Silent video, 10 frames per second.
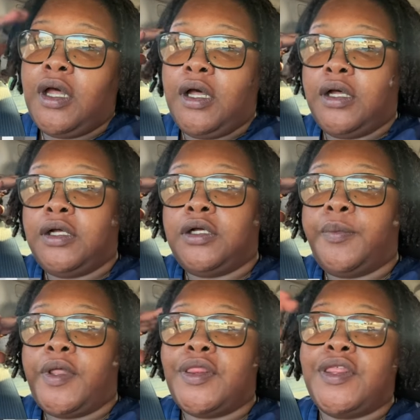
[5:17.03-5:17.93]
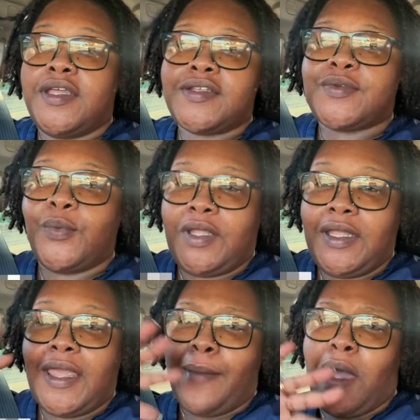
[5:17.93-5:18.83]
um, this
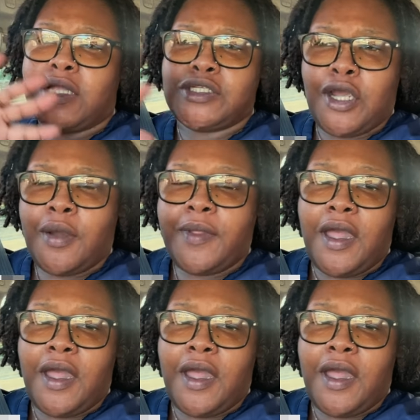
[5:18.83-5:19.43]
week at my job,